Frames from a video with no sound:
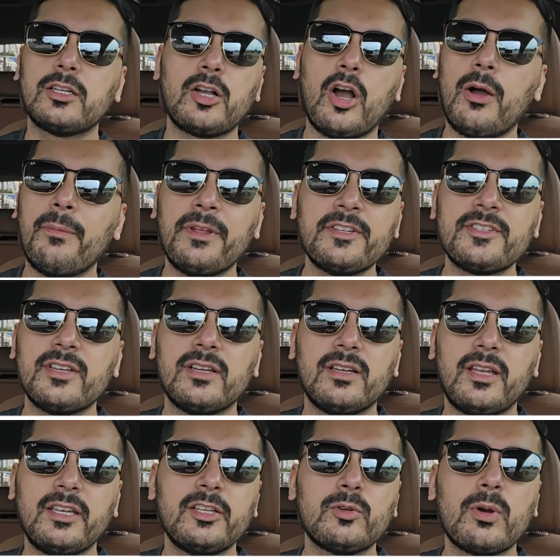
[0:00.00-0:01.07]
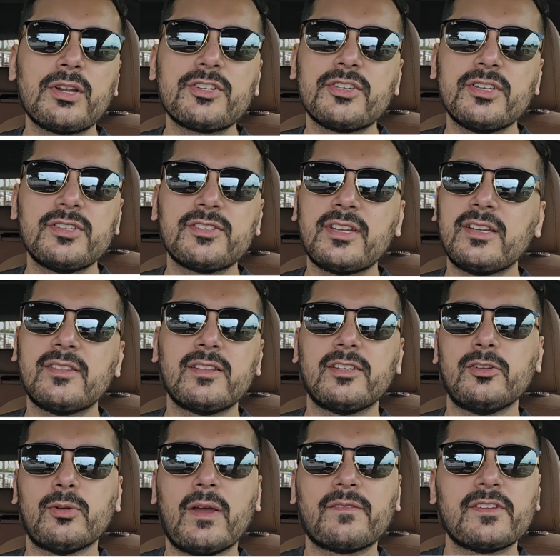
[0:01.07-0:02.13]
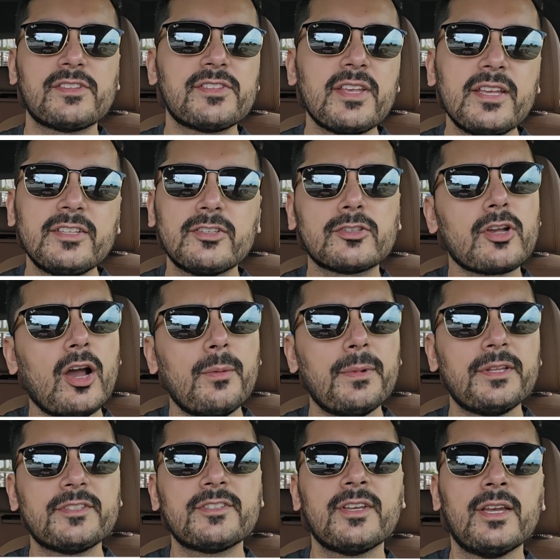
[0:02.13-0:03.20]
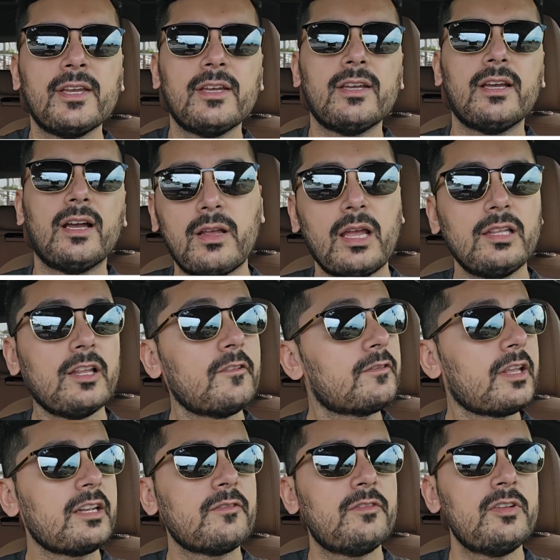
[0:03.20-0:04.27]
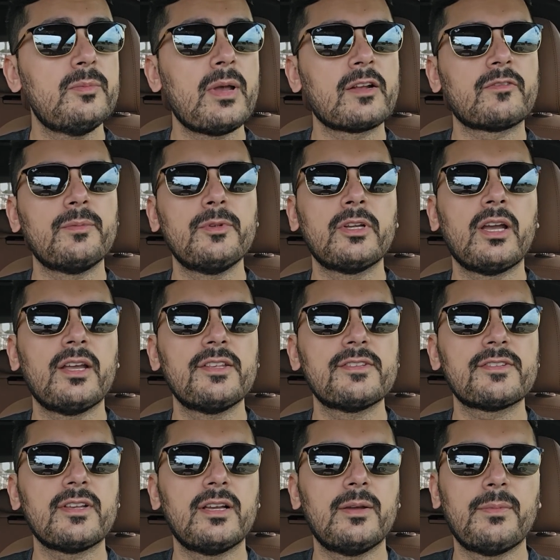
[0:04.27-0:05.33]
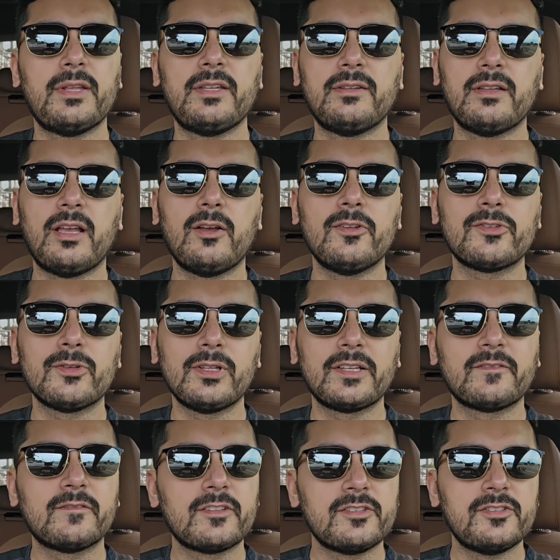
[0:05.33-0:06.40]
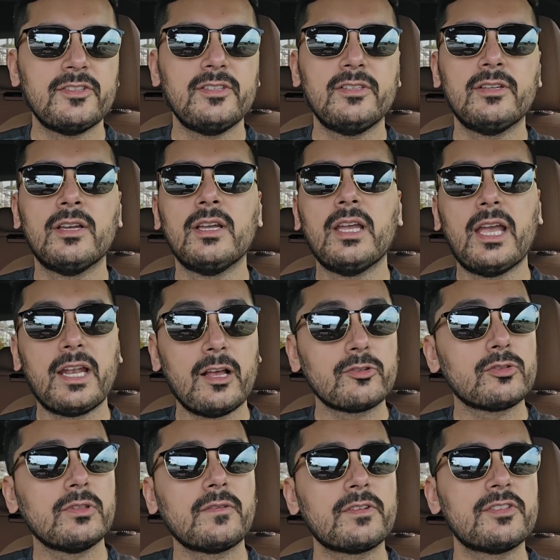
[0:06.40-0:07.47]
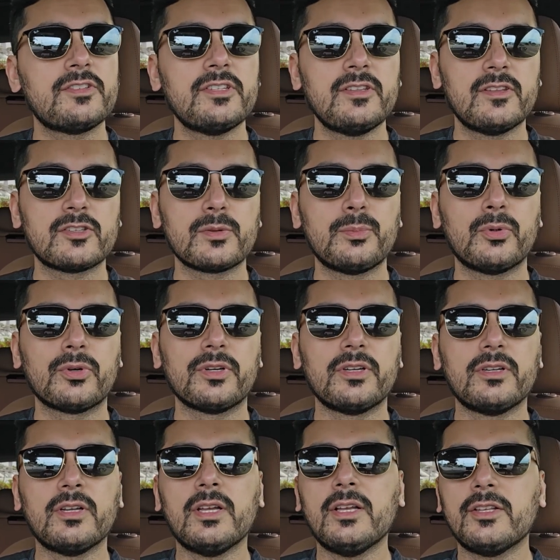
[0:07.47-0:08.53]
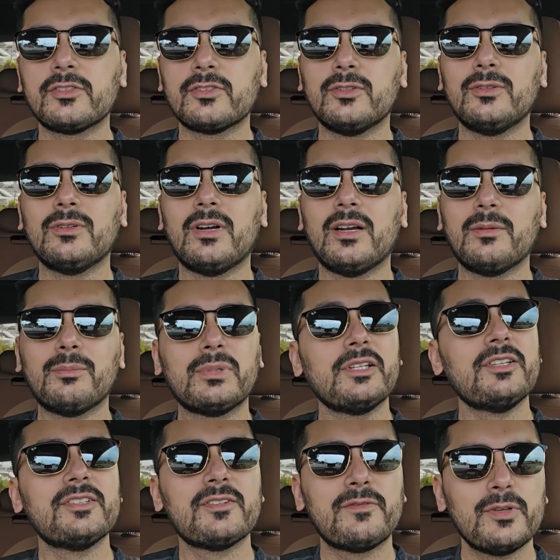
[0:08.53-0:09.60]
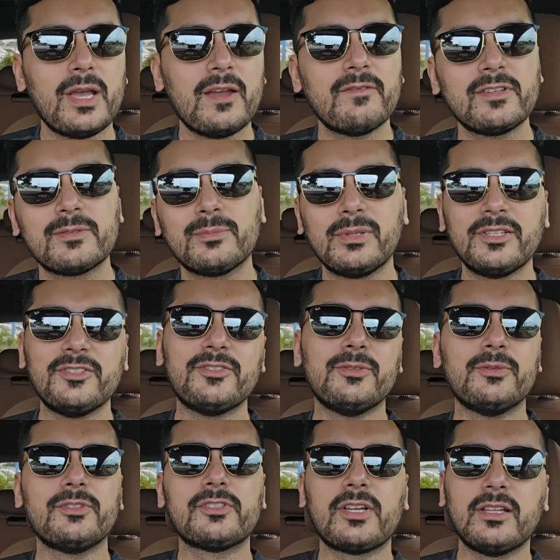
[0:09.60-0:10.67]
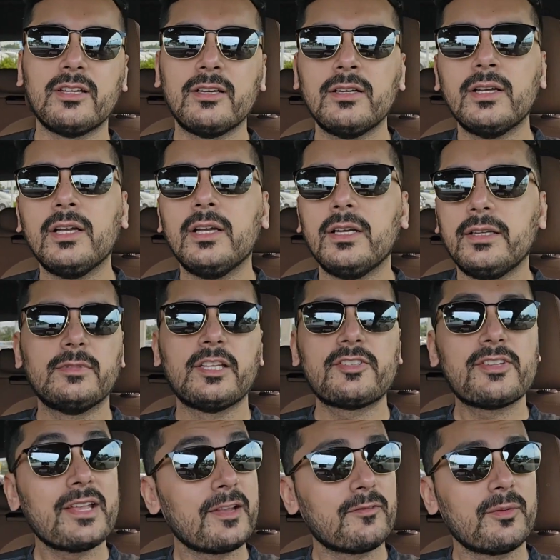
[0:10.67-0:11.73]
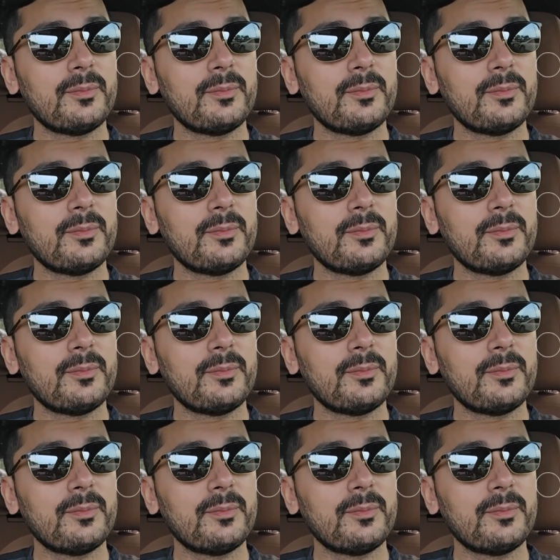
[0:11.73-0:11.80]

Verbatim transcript: comment any questions, anything you have to say, just comment. I love getting feedback from you guys, and I also love to see the support. So please, if you haven't, please do, inshallah. Let's take it